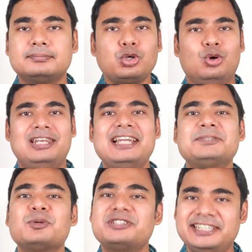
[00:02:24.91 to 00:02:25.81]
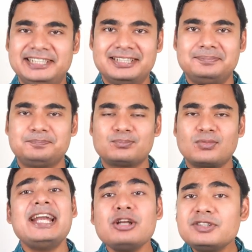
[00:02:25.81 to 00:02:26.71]
So, let's proceed.
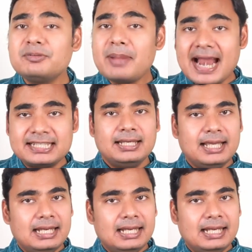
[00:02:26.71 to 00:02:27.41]
Right off the bat,